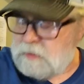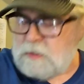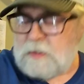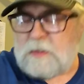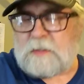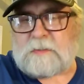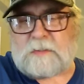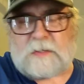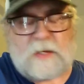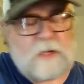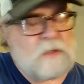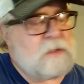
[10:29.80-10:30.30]

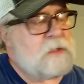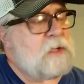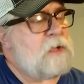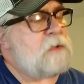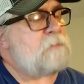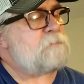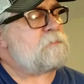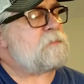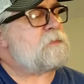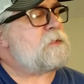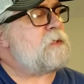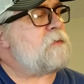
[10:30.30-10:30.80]
Set it
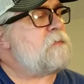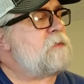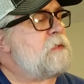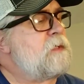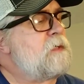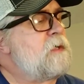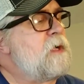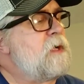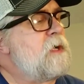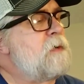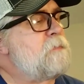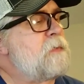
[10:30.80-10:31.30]
up, tuned
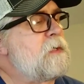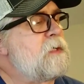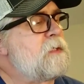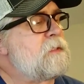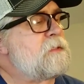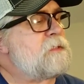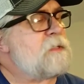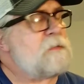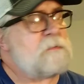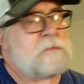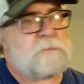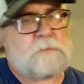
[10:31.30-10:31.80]
it up, and it
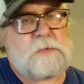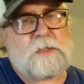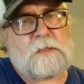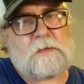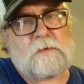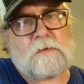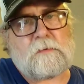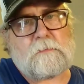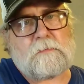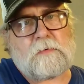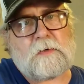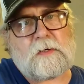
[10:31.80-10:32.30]
seems to be
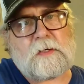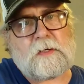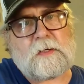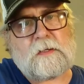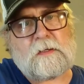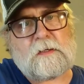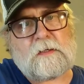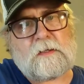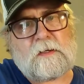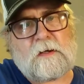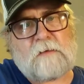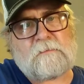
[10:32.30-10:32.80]
doing pretty
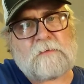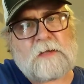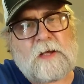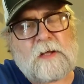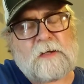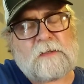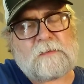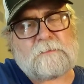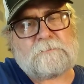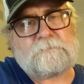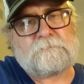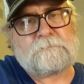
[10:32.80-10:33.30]
good. I've got
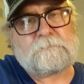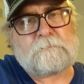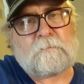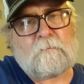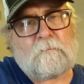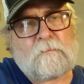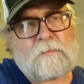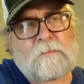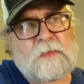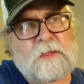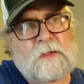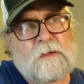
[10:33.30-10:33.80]
it
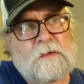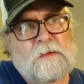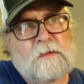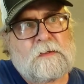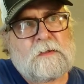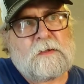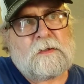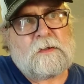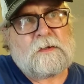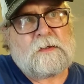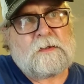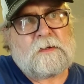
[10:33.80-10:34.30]

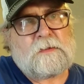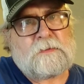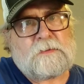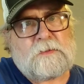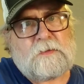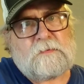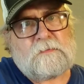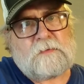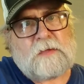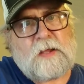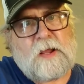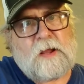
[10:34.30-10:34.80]

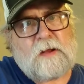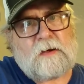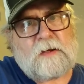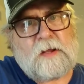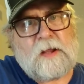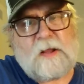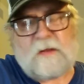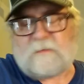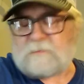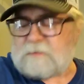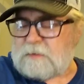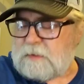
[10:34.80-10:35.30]
tuned down a
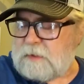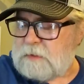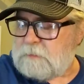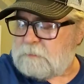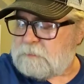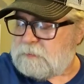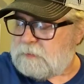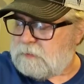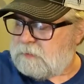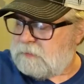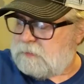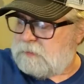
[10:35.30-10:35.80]
half step
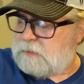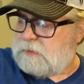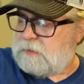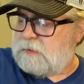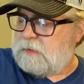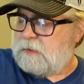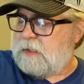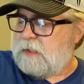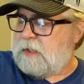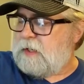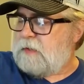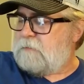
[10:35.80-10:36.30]
to
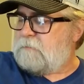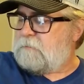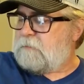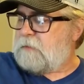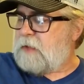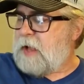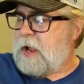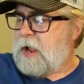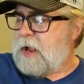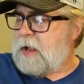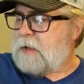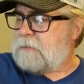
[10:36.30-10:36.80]
E
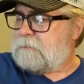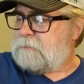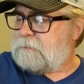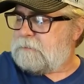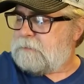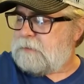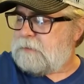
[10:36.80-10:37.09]
flat,